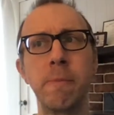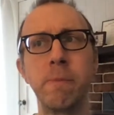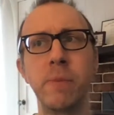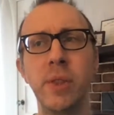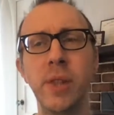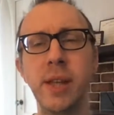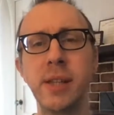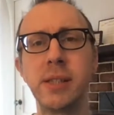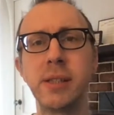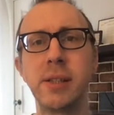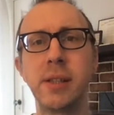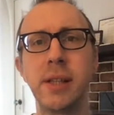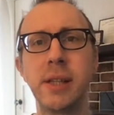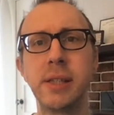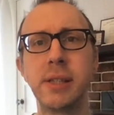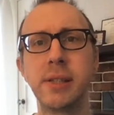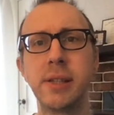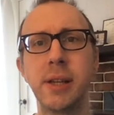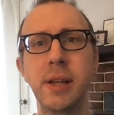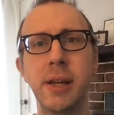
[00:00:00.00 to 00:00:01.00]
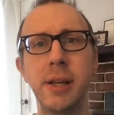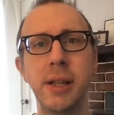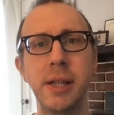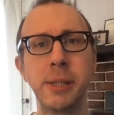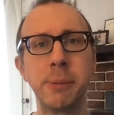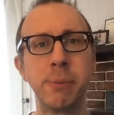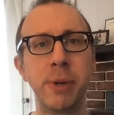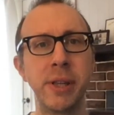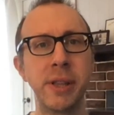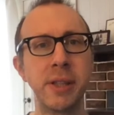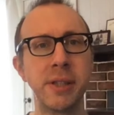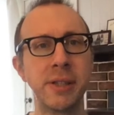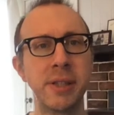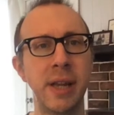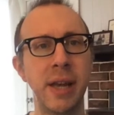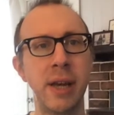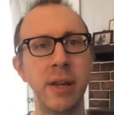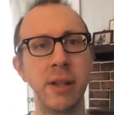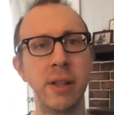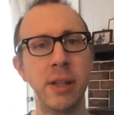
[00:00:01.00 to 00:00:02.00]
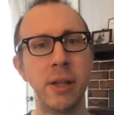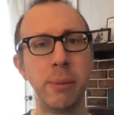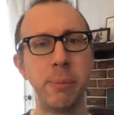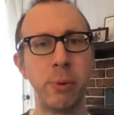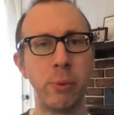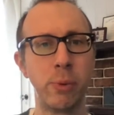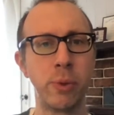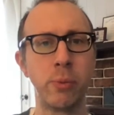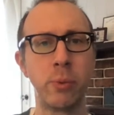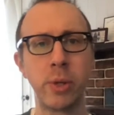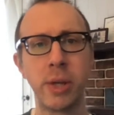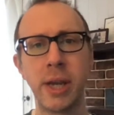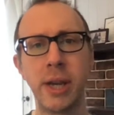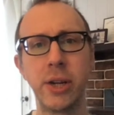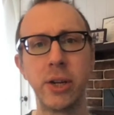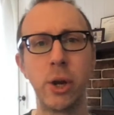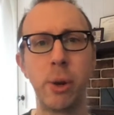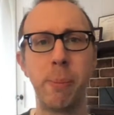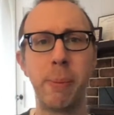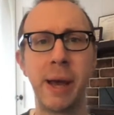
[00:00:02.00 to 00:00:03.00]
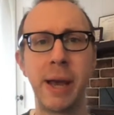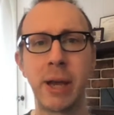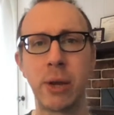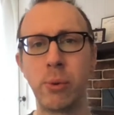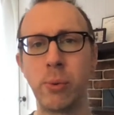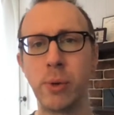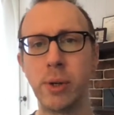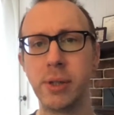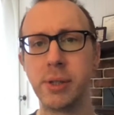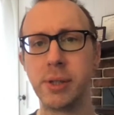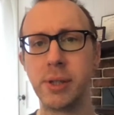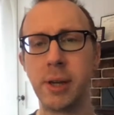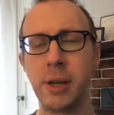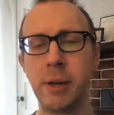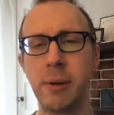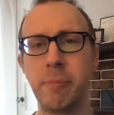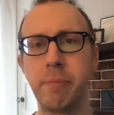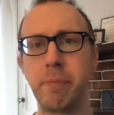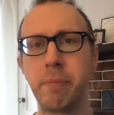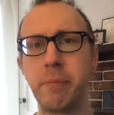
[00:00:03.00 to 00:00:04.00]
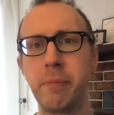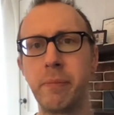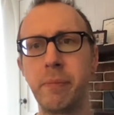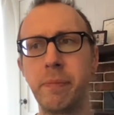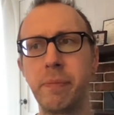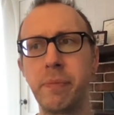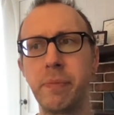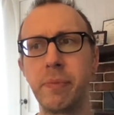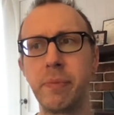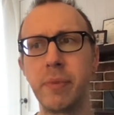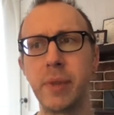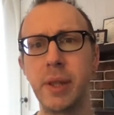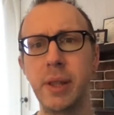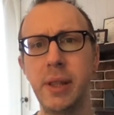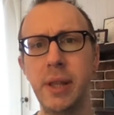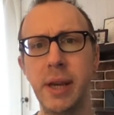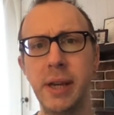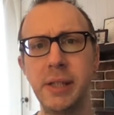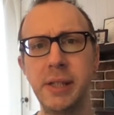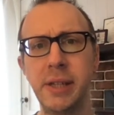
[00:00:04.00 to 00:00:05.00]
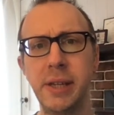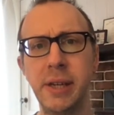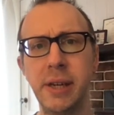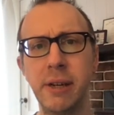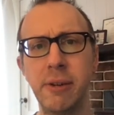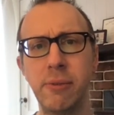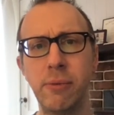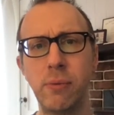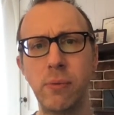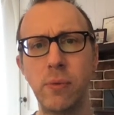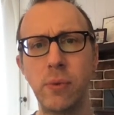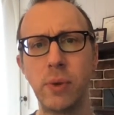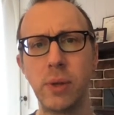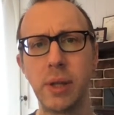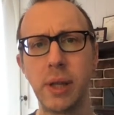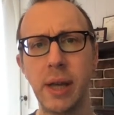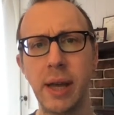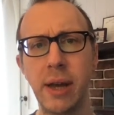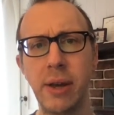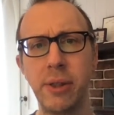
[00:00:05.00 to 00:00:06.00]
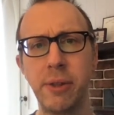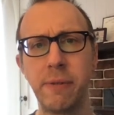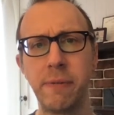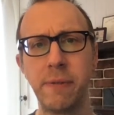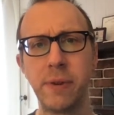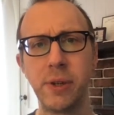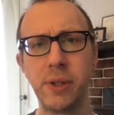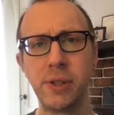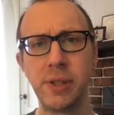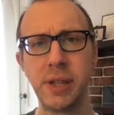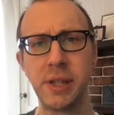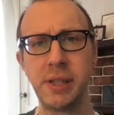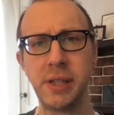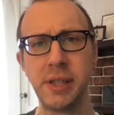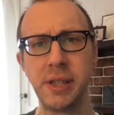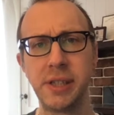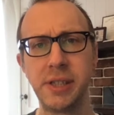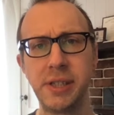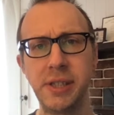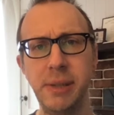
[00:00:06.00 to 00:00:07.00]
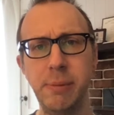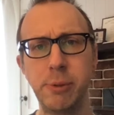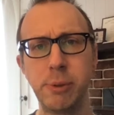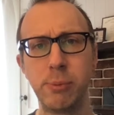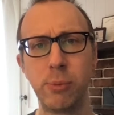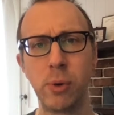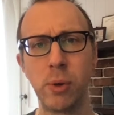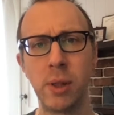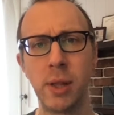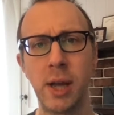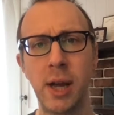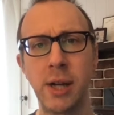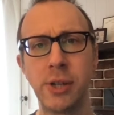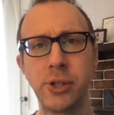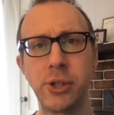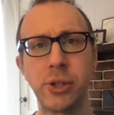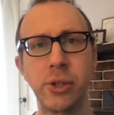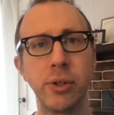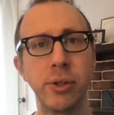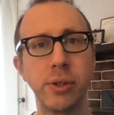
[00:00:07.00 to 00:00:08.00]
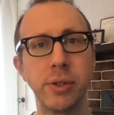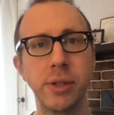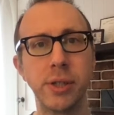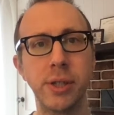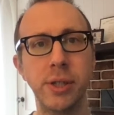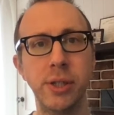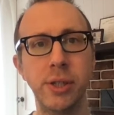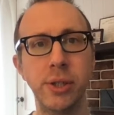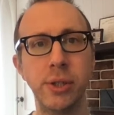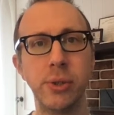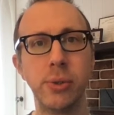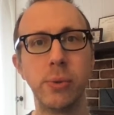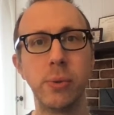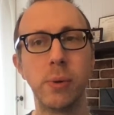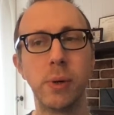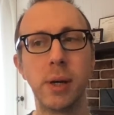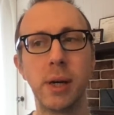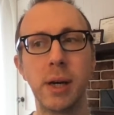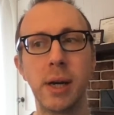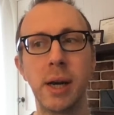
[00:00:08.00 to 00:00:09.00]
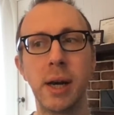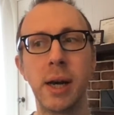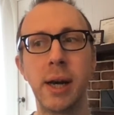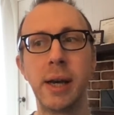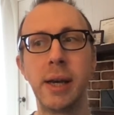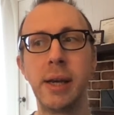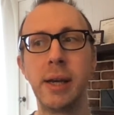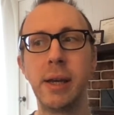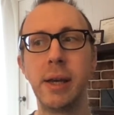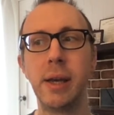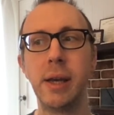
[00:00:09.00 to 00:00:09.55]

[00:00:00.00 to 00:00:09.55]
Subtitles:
let's break this down a little bit. We'll kind of go backwards. The idea of how the first idea seems more logical to you. I